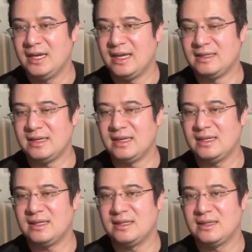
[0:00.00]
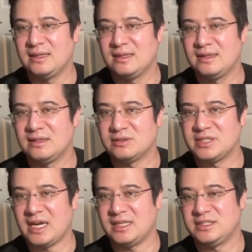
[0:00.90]
and get their
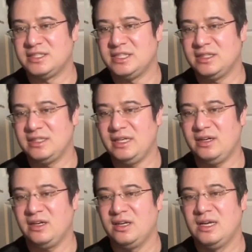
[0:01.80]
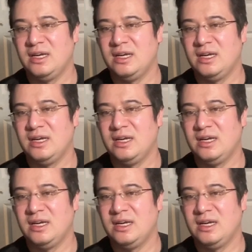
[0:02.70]
second shield here.